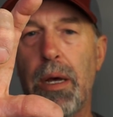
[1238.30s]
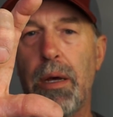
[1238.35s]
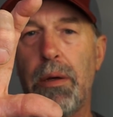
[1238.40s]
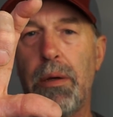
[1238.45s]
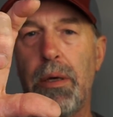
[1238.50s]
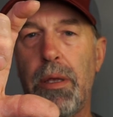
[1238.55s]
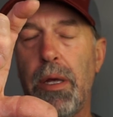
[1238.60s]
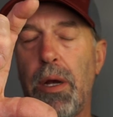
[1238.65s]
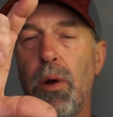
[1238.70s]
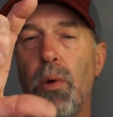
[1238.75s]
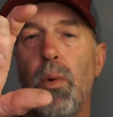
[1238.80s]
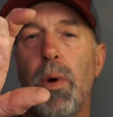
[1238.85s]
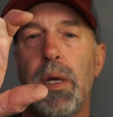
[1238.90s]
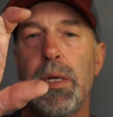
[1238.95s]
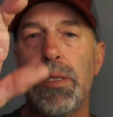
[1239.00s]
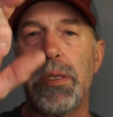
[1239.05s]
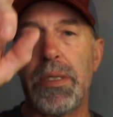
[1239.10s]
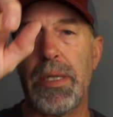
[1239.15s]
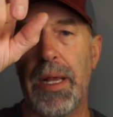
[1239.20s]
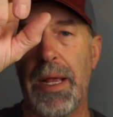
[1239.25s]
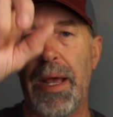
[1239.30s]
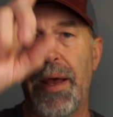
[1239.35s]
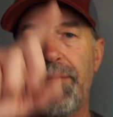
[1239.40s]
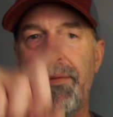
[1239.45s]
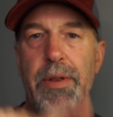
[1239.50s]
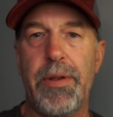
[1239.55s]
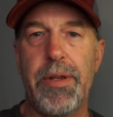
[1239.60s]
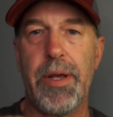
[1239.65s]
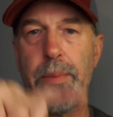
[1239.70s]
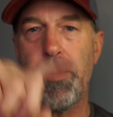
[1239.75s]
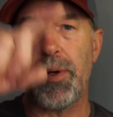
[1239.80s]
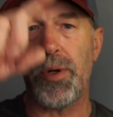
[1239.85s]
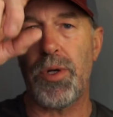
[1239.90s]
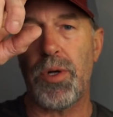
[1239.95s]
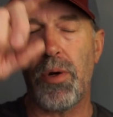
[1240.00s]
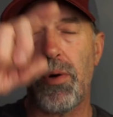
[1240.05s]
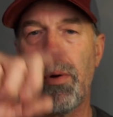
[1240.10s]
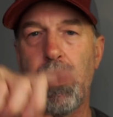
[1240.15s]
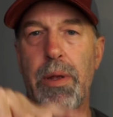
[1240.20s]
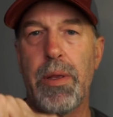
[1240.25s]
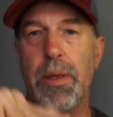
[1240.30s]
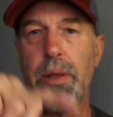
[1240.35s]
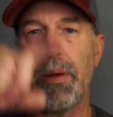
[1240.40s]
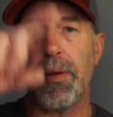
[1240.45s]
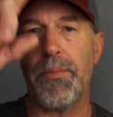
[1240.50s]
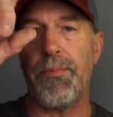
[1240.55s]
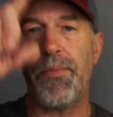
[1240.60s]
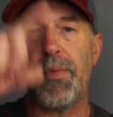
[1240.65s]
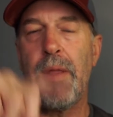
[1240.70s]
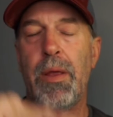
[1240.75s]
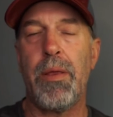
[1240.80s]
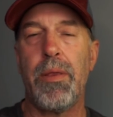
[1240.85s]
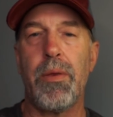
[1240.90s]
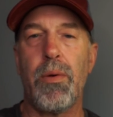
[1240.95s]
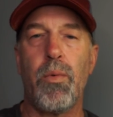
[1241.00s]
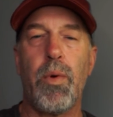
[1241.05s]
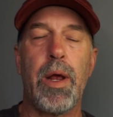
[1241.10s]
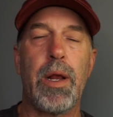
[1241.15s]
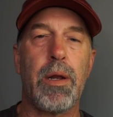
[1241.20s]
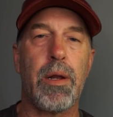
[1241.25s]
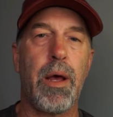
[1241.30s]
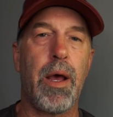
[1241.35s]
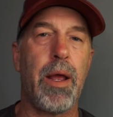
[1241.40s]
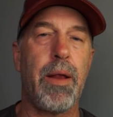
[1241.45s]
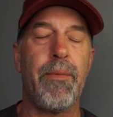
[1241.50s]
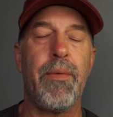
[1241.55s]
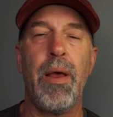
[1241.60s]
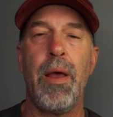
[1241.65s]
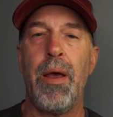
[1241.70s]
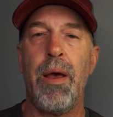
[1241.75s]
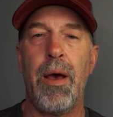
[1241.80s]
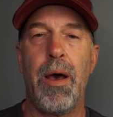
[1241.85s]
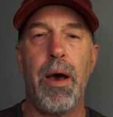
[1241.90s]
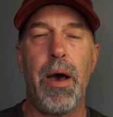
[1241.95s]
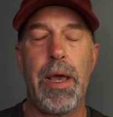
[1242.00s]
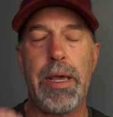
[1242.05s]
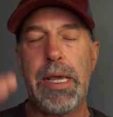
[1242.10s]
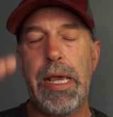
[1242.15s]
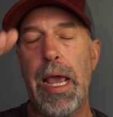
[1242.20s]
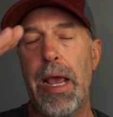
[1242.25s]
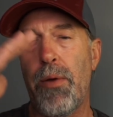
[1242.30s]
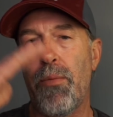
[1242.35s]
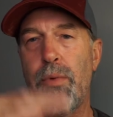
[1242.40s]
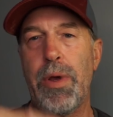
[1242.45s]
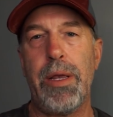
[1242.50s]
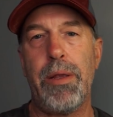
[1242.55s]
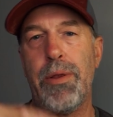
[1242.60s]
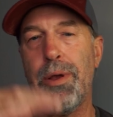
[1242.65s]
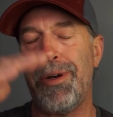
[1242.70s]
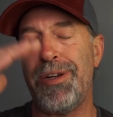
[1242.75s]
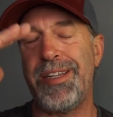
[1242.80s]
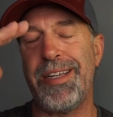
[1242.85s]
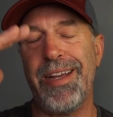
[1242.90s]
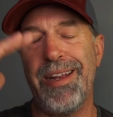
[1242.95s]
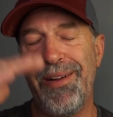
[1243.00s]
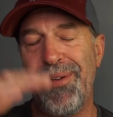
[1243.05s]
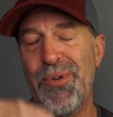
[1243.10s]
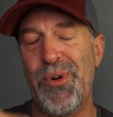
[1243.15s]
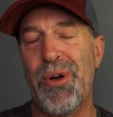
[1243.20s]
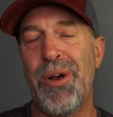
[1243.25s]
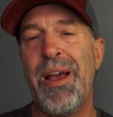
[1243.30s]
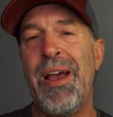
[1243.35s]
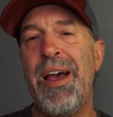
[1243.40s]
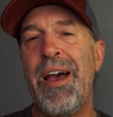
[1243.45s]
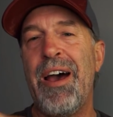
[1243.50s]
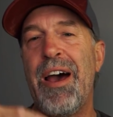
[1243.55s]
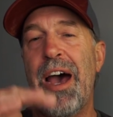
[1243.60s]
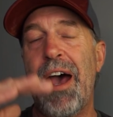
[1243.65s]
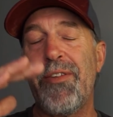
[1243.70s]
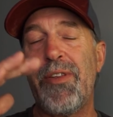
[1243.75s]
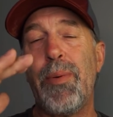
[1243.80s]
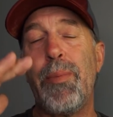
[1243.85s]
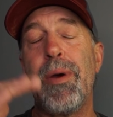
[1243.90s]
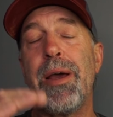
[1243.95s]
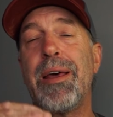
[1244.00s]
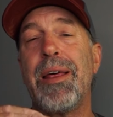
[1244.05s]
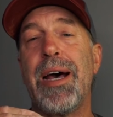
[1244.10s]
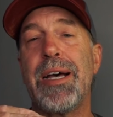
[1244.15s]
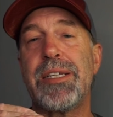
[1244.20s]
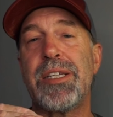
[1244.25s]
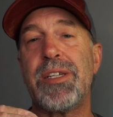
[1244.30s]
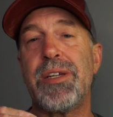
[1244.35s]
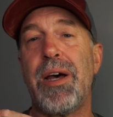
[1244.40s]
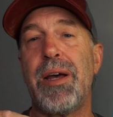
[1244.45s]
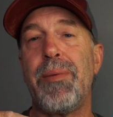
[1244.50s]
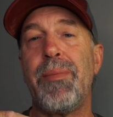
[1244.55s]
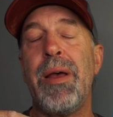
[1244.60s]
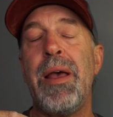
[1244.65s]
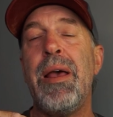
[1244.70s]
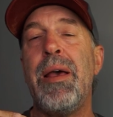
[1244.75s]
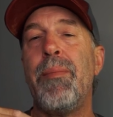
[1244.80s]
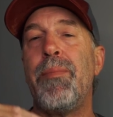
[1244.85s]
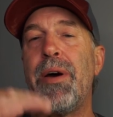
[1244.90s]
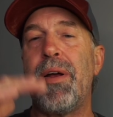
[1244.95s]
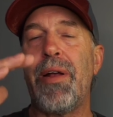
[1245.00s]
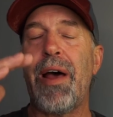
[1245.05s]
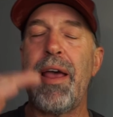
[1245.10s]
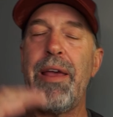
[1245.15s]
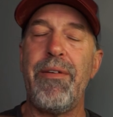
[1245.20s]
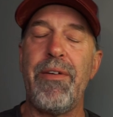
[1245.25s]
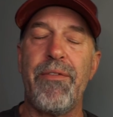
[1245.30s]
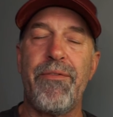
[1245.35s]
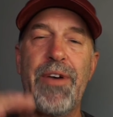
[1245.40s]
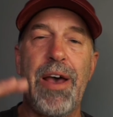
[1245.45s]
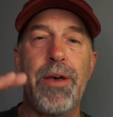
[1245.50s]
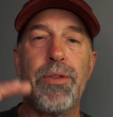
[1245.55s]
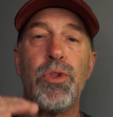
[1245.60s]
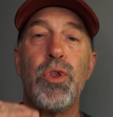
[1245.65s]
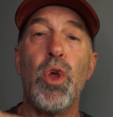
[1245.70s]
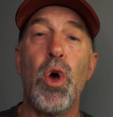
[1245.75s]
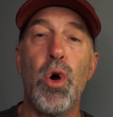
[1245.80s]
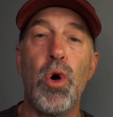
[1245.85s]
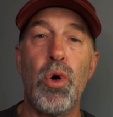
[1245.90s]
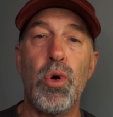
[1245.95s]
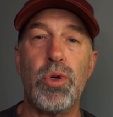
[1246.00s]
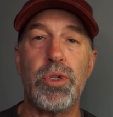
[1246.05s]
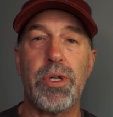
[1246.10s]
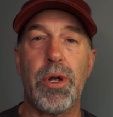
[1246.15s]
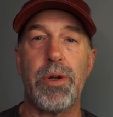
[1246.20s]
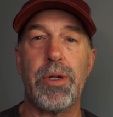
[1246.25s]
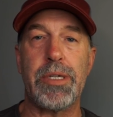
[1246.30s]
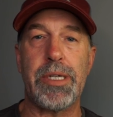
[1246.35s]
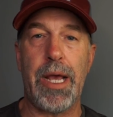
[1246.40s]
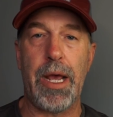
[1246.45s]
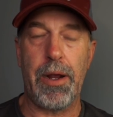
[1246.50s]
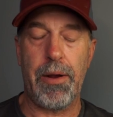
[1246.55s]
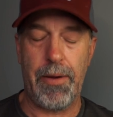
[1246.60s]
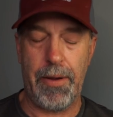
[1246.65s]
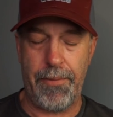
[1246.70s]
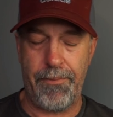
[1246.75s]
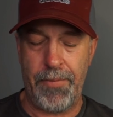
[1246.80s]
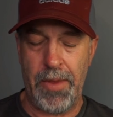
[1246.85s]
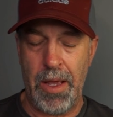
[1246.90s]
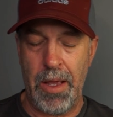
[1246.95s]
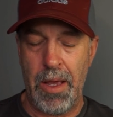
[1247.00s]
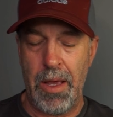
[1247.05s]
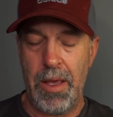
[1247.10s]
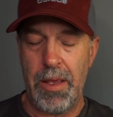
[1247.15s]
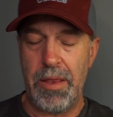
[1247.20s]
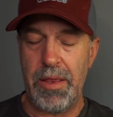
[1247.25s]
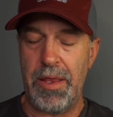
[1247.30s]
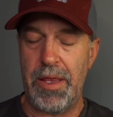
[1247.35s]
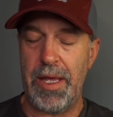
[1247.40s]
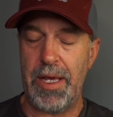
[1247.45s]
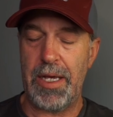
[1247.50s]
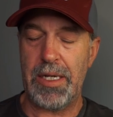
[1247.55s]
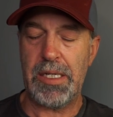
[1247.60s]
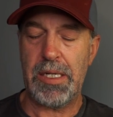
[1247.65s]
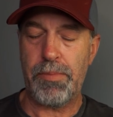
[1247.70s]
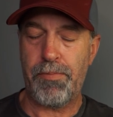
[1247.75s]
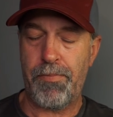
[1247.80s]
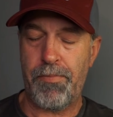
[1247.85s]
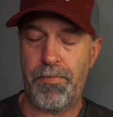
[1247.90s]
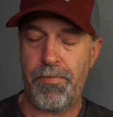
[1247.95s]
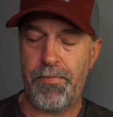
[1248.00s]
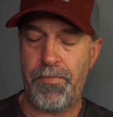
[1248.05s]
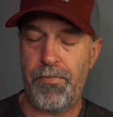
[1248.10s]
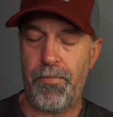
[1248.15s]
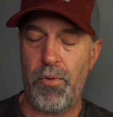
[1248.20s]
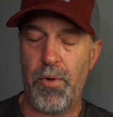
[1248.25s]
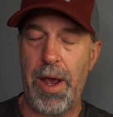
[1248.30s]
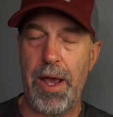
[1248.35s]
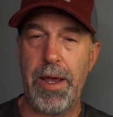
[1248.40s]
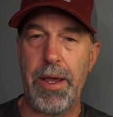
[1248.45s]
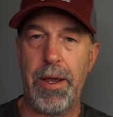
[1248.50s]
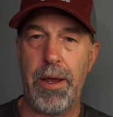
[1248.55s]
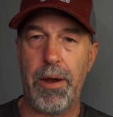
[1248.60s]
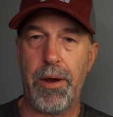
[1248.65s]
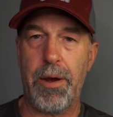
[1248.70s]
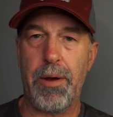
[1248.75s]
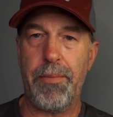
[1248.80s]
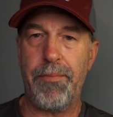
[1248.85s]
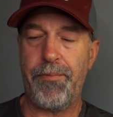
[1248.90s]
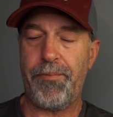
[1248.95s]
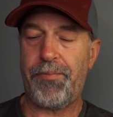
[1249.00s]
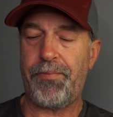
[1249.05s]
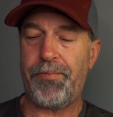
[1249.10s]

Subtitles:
clear ones that have the temperature and the red line. I can't read those anymore. I took my glasses on, but I even found those aren't as accurate. This right here,